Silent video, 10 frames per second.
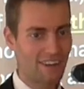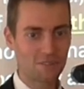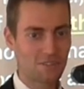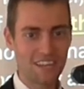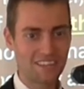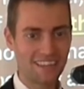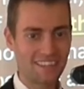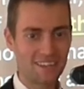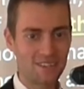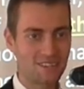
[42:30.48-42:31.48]
I don't
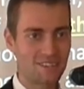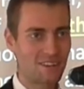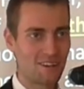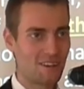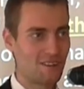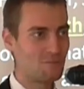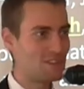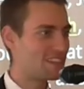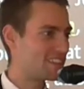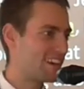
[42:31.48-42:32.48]
think that that is
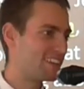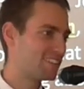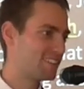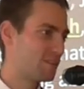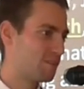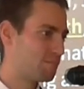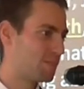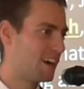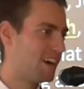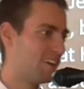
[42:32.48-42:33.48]
really that
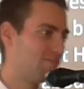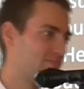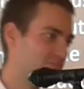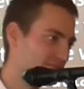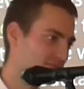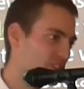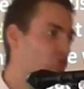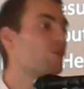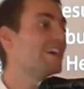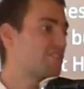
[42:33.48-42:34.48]
uh,
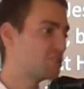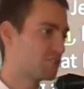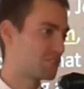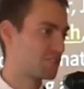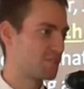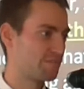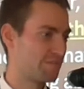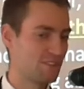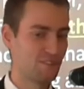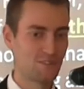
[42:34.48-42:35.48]
gracious,
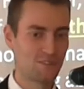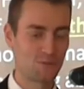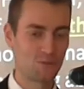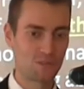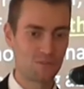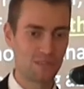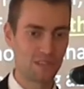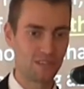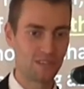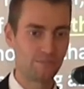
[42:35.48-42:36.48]
so to
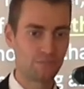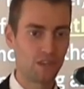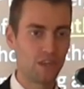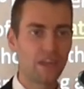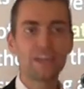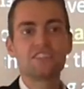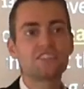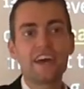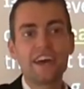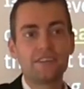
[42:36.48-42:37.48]
speak.
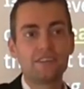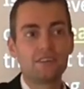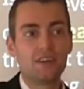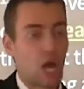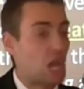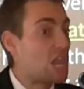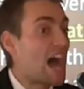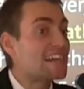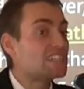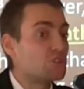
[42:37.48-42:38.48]
Instead,
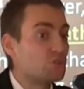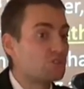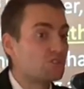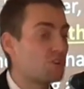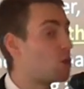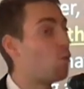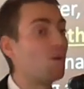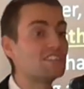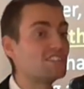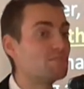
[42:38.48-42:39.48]
Lazarus
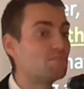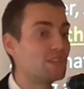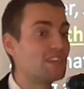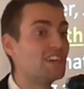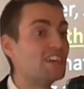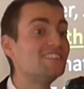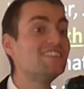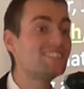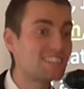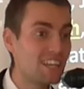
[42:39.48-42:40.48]
was simply
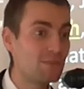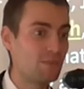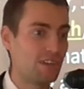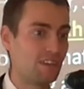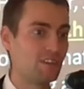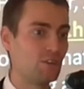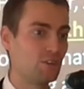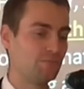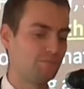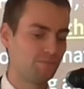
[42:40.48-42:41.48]
sleeping,
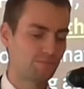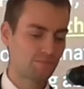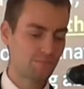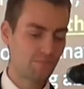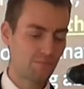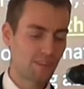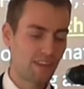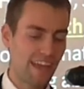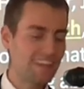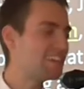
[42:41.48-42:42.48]

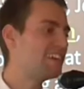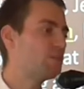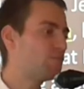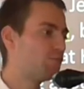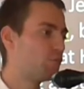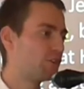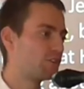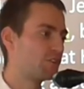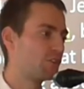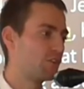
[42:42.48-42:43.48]
and he came
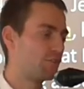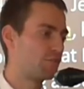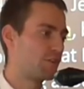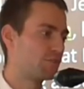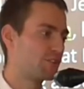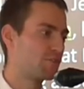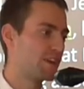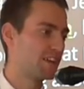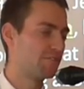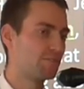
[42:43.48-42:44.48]
forth from the
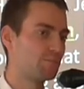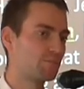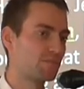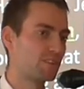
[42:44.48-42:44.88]
grave.